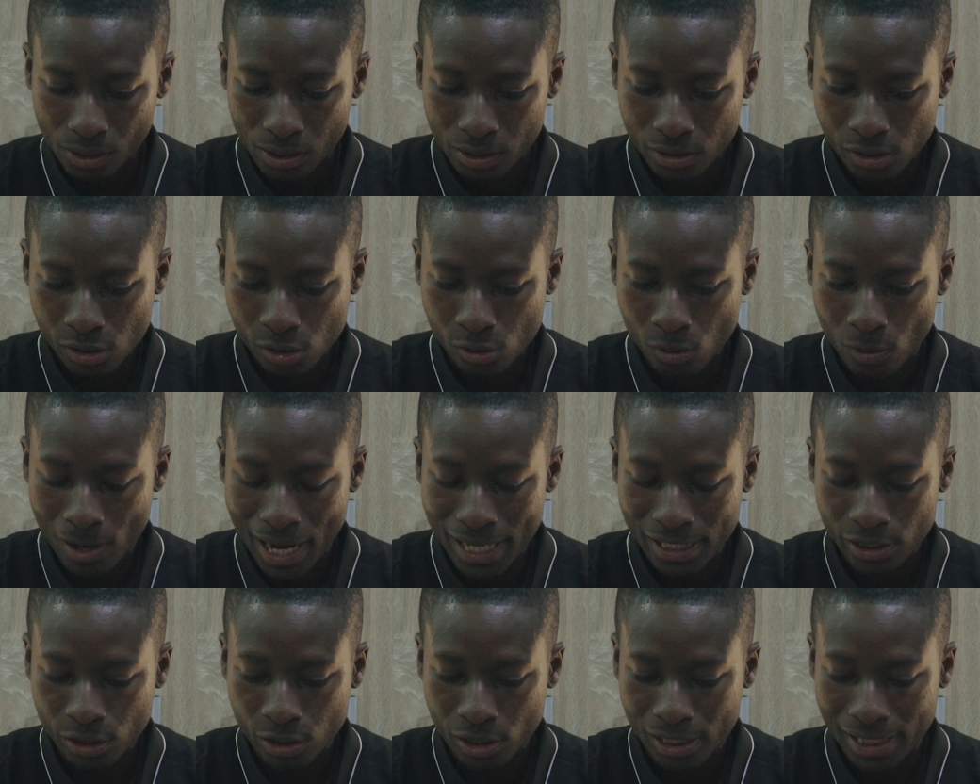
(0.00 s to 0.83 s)
So
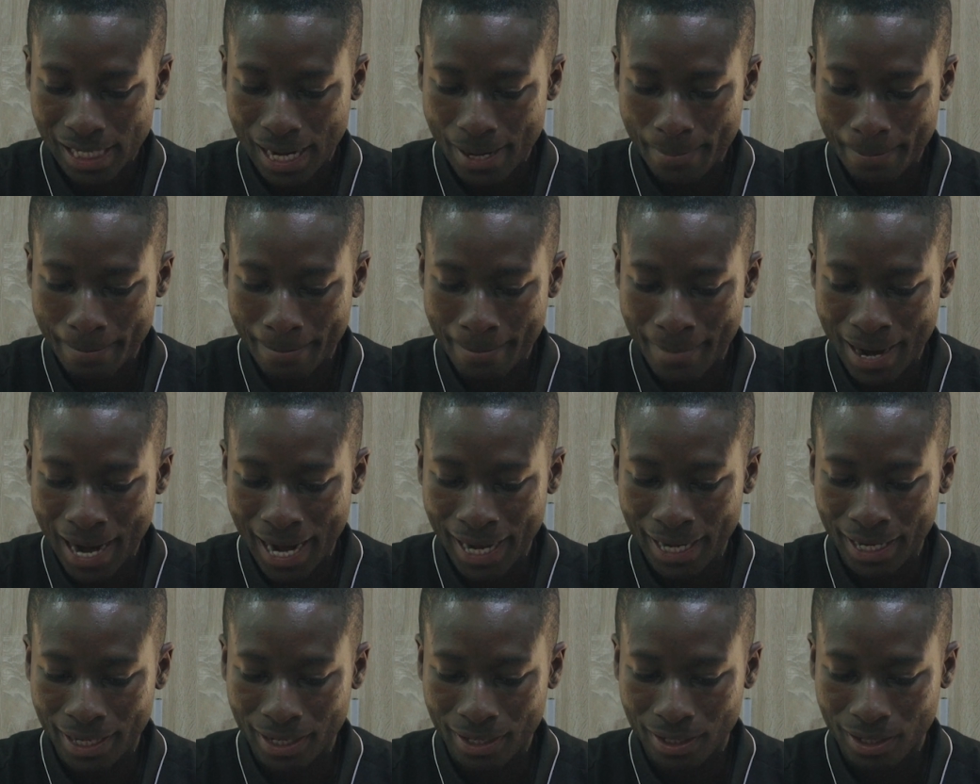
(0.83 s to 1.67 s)
and it shows that
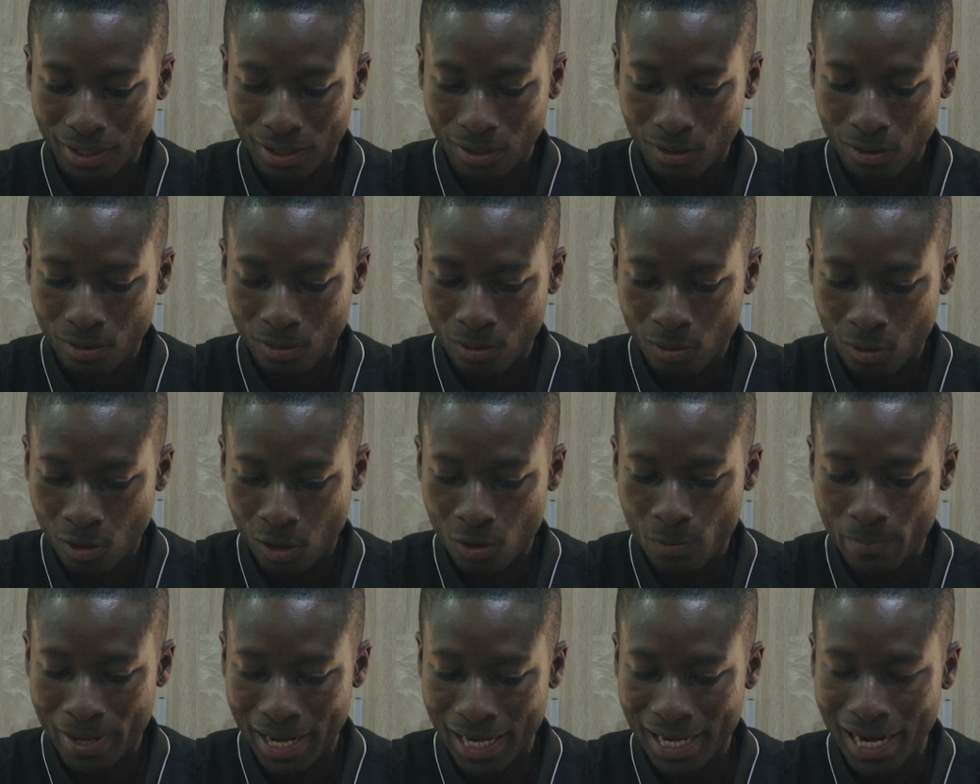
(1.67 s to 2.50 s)
my
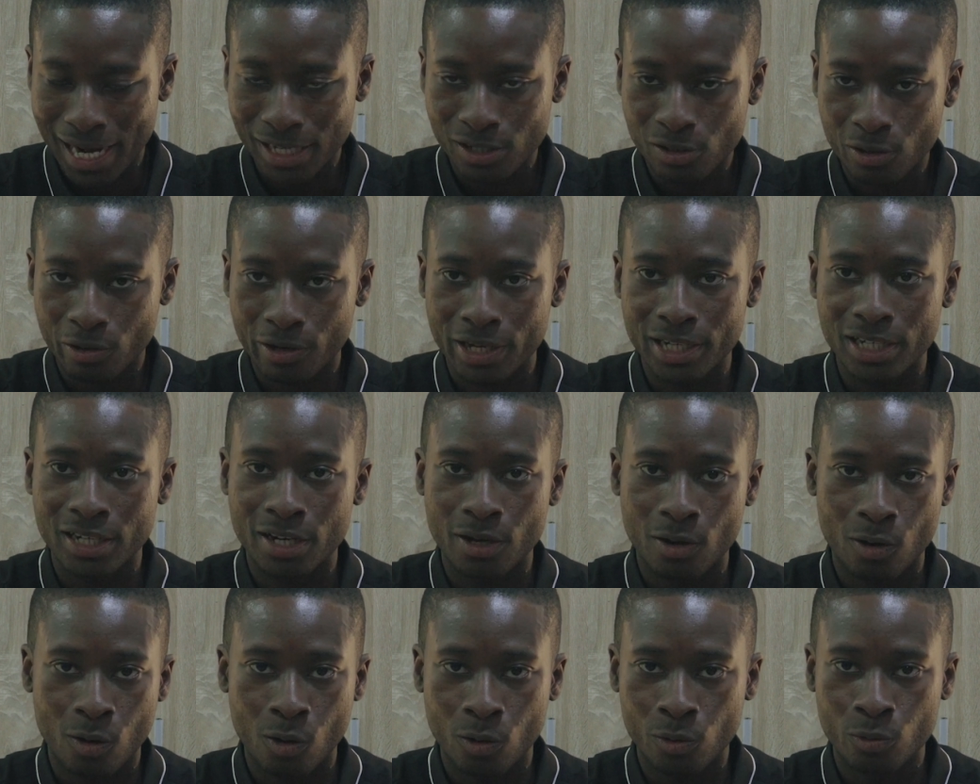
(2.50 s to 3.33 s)
column header is
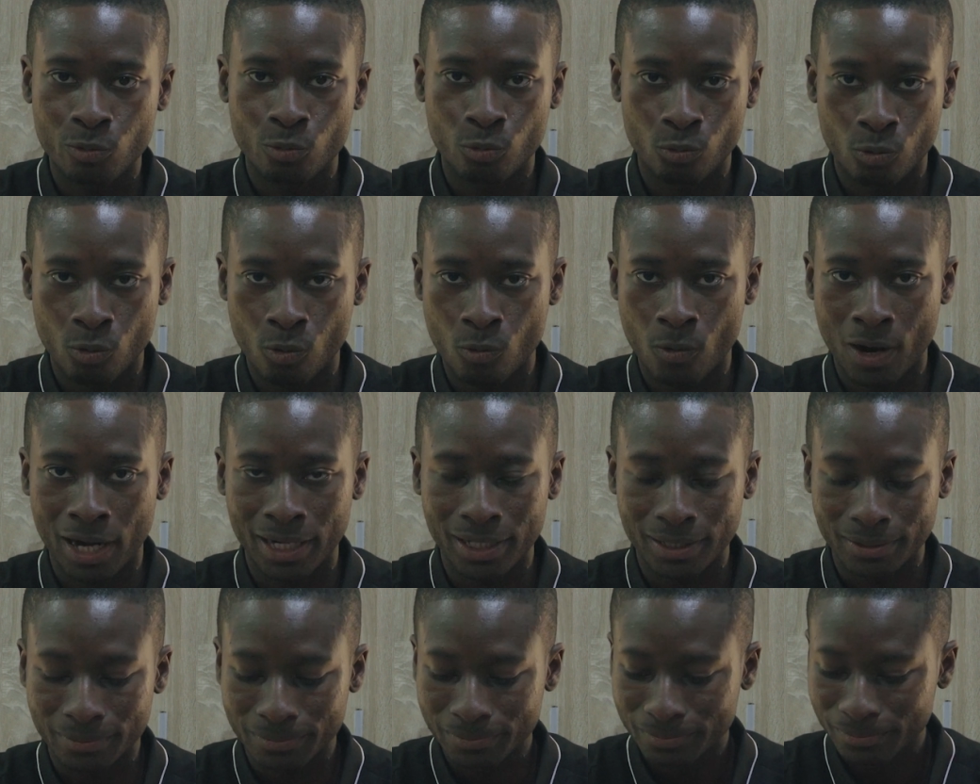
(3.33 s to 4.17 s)
currently on row
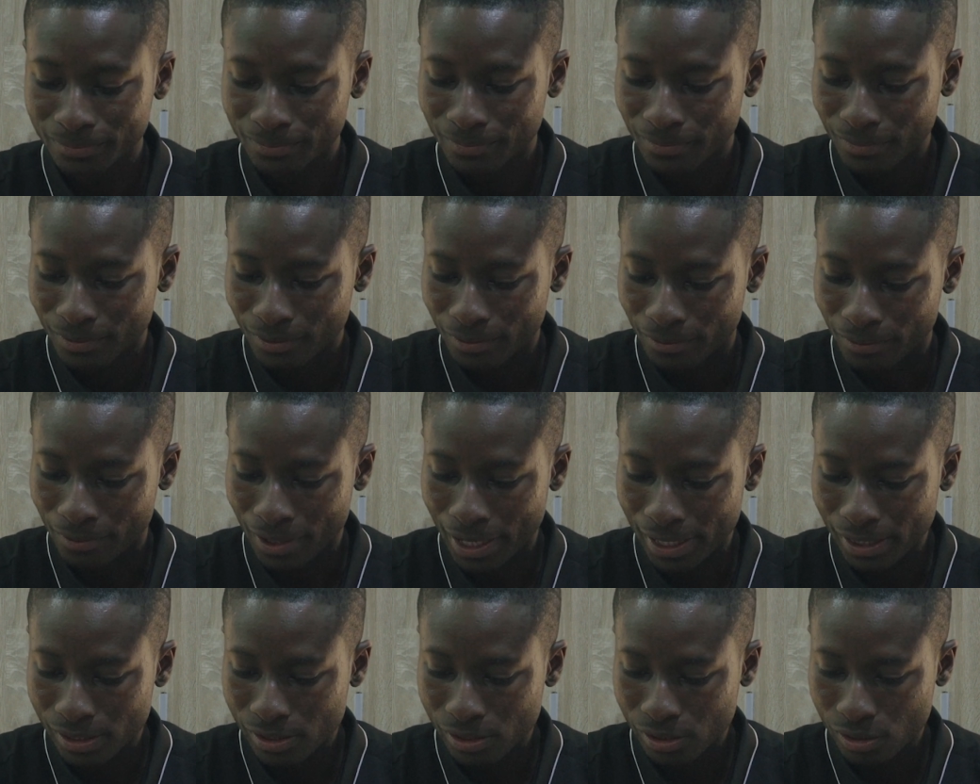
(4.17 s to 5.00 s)
1.
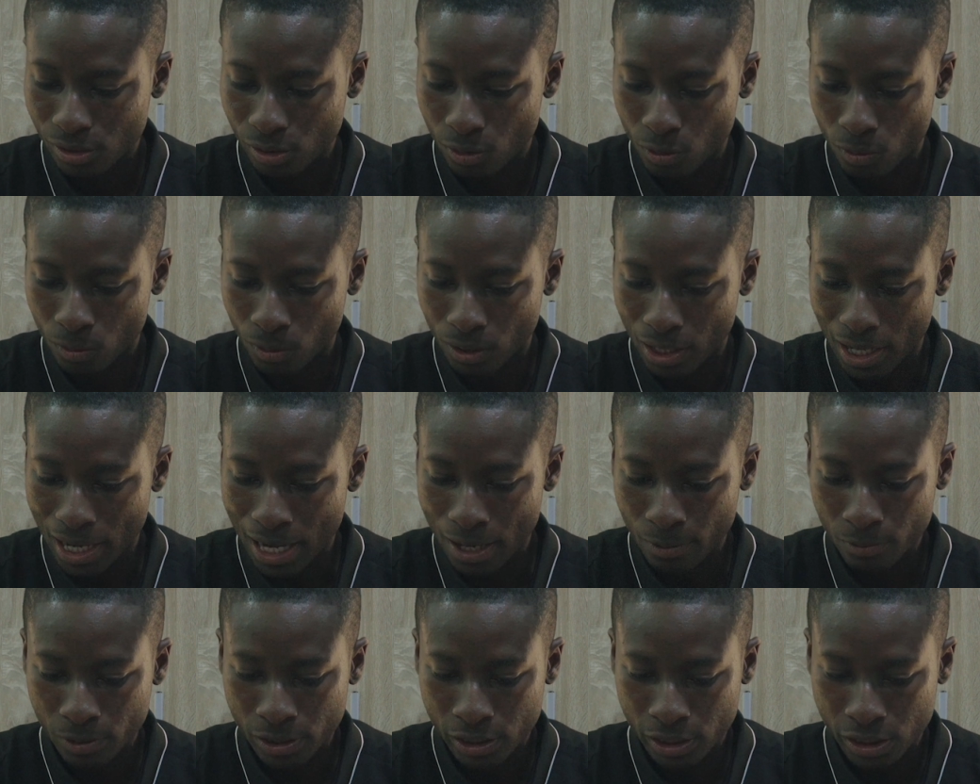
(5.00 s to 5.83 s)
Right, so
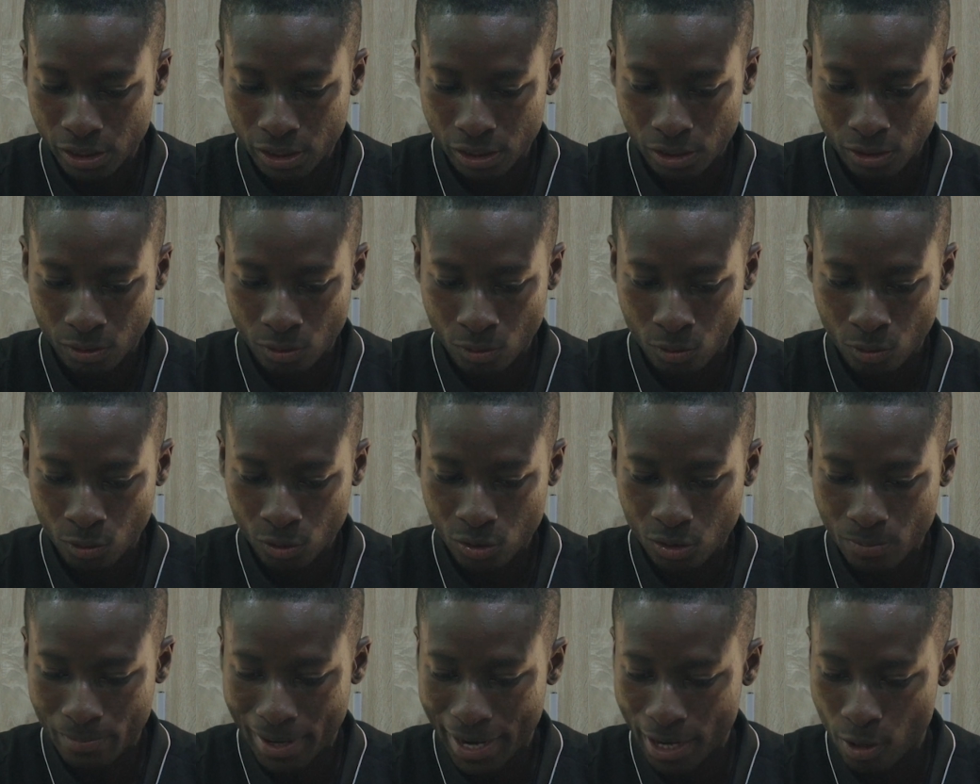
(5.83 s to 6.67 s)
I would go
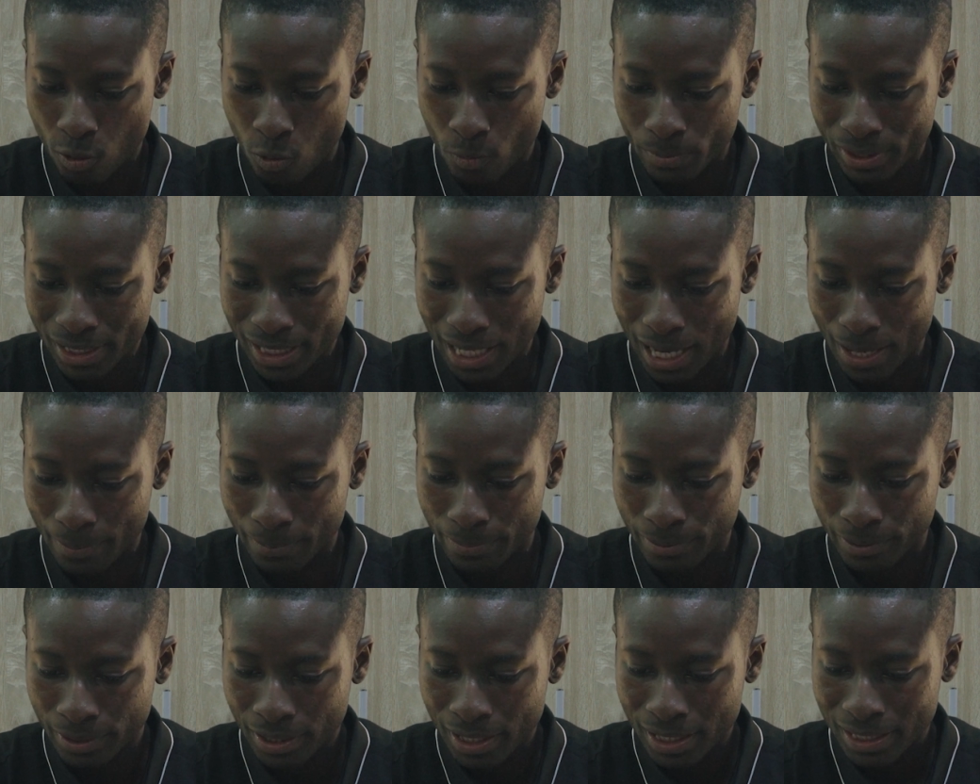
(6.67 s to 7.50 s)
to my home
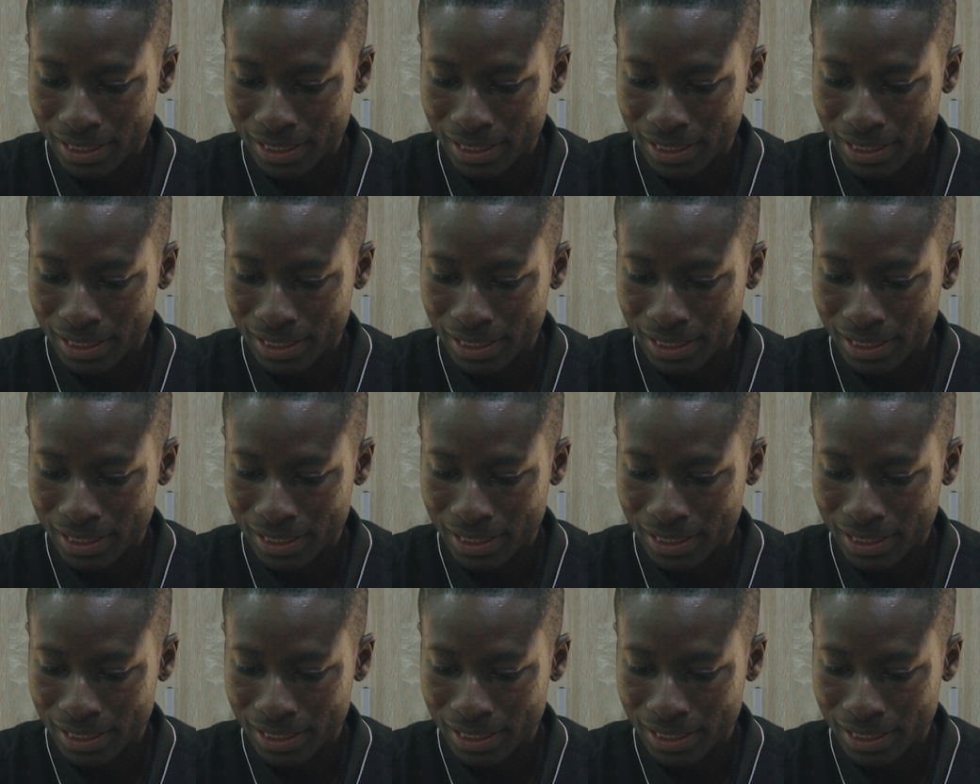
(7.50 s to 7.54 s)
tab.